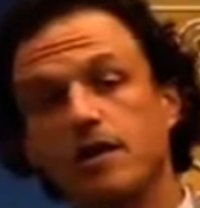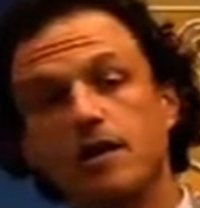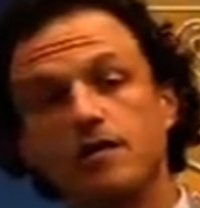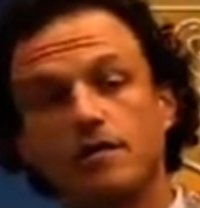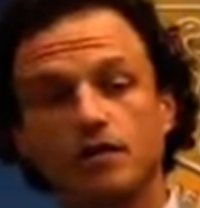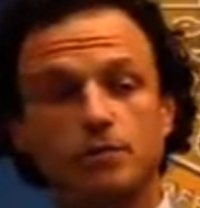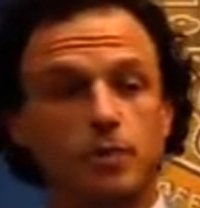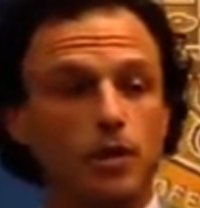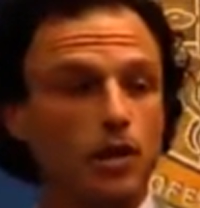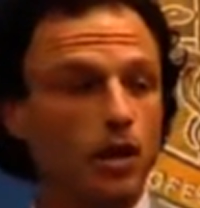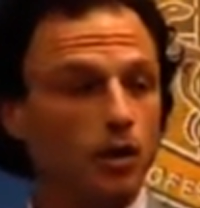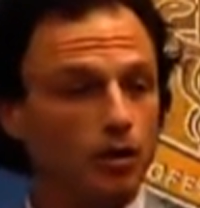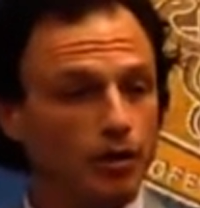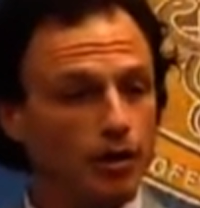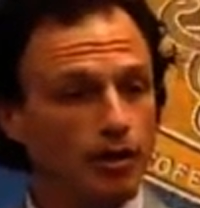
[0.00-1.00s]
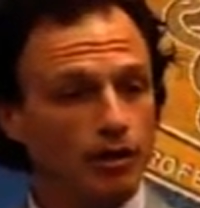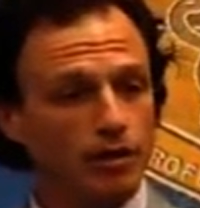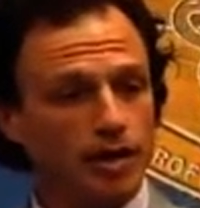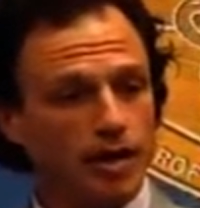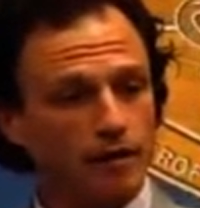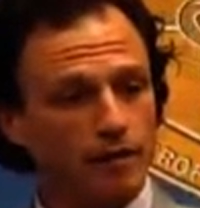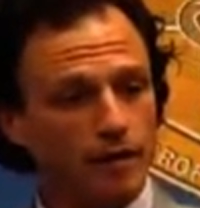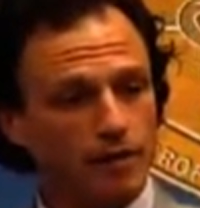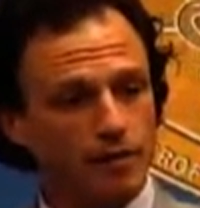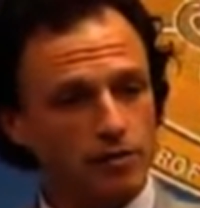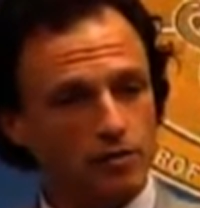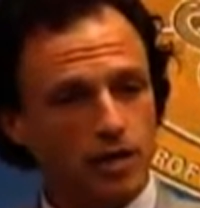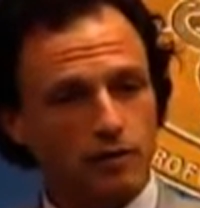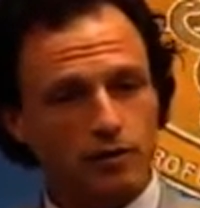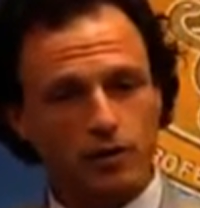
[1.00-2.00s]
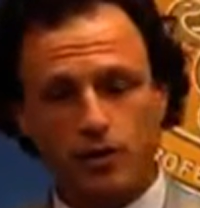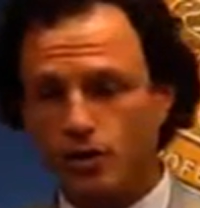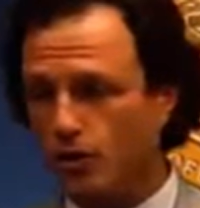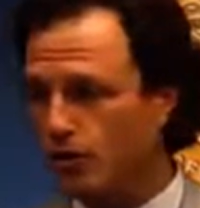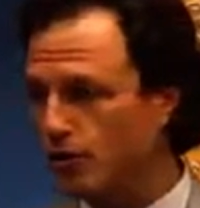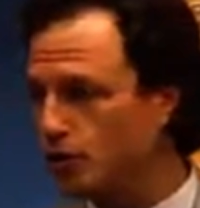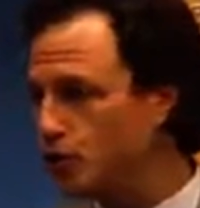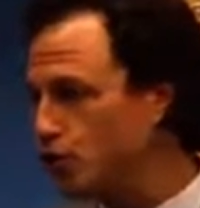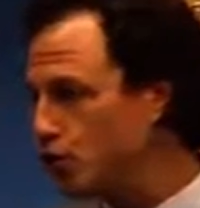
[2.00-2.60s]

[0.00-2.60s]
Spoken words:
If it's below the iliac vessels, I would encourage